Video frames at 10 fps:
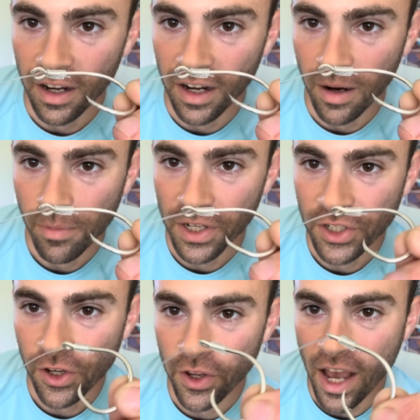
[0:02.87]
I'm going to
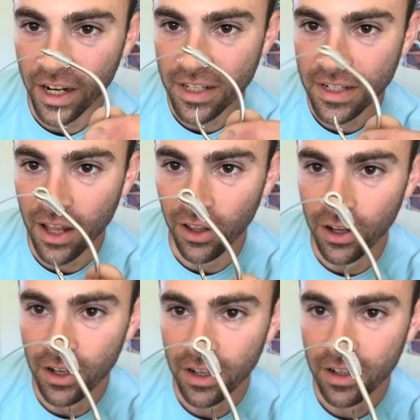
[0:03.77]
show you how to snell a
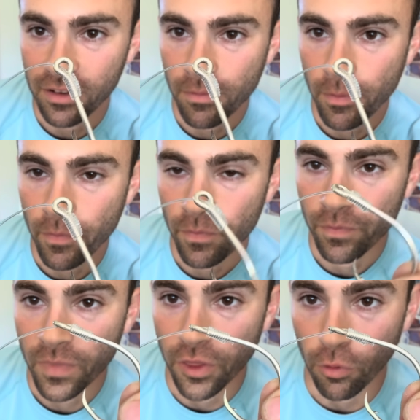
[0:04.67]
hook
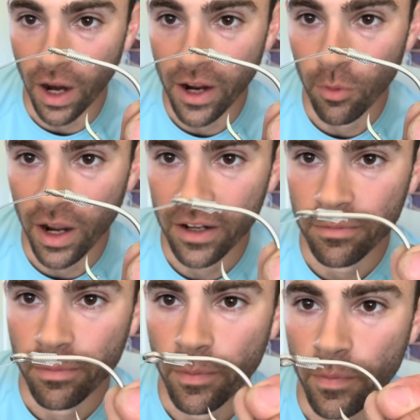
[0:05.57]
the right way.
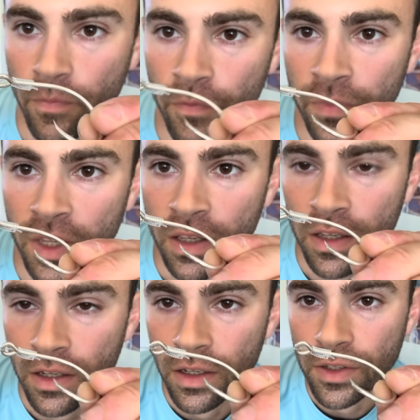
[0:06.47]

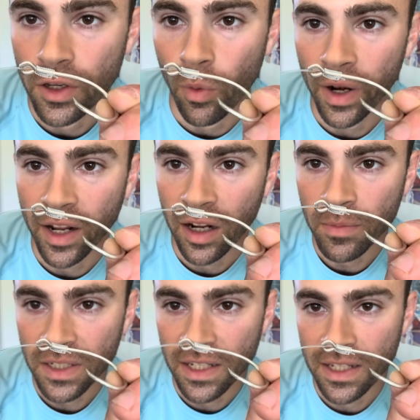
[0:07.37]
So when it
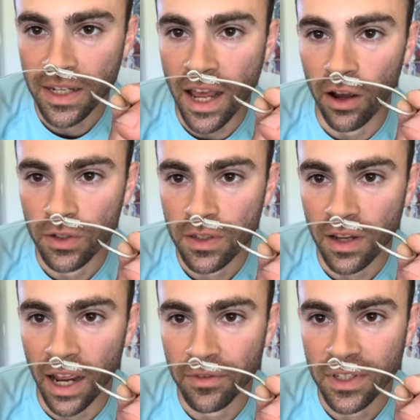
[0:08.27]
comes to snells,
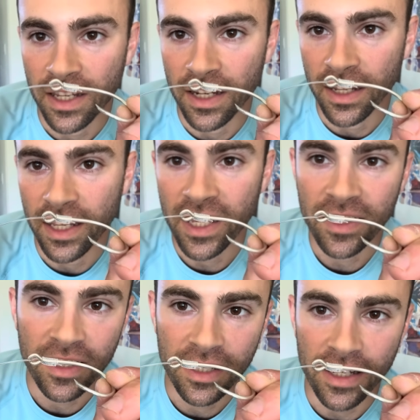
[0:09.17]
I've seen
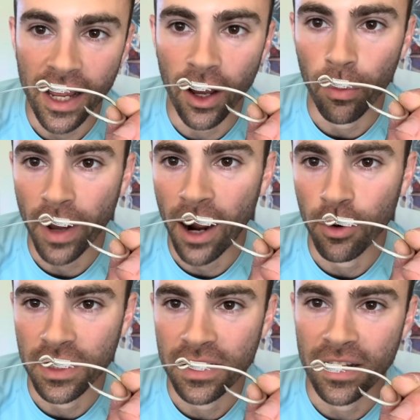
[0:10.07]
easy snell,
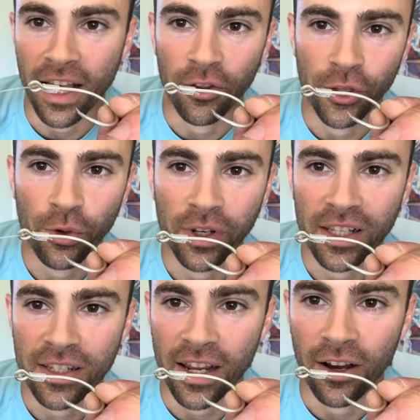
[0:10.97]
power snell, uni
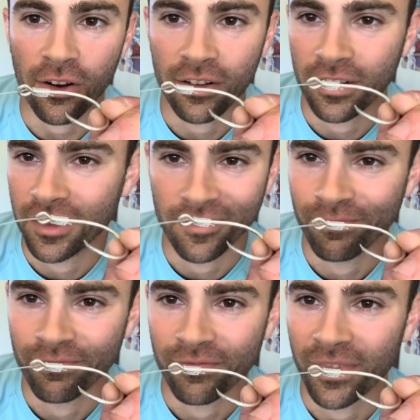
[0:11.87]
snell.
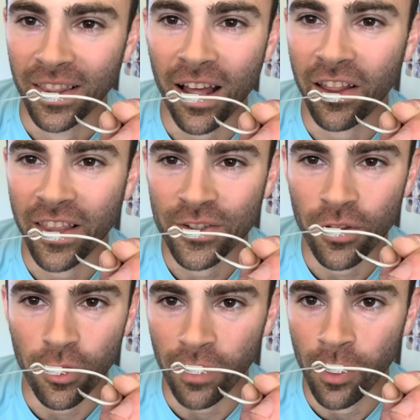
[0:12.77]
None of these are
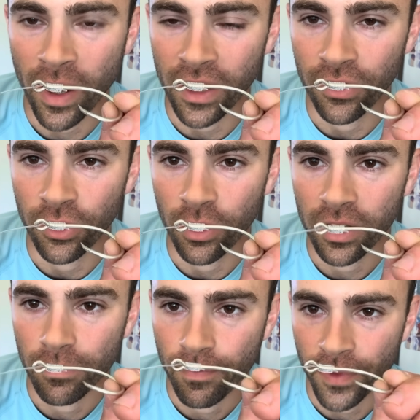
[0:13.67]
the right way to do it.
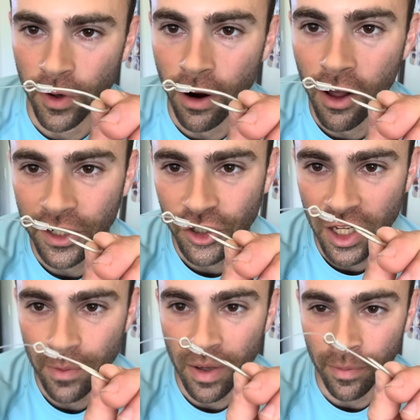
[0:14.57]
They're all a
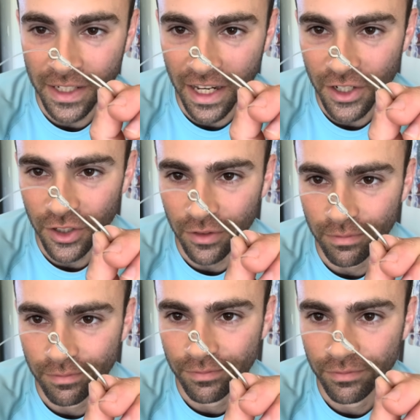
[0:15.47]
cheap imitation.
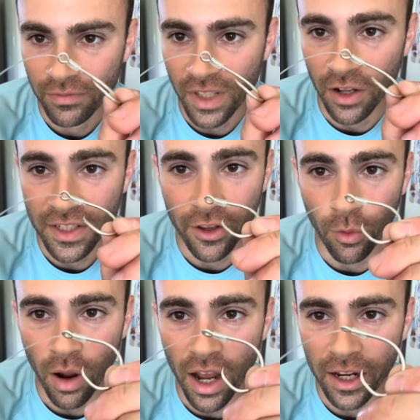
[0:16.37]
And I'll tell you
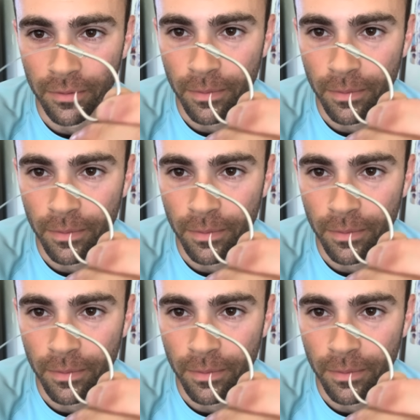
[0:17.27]
why.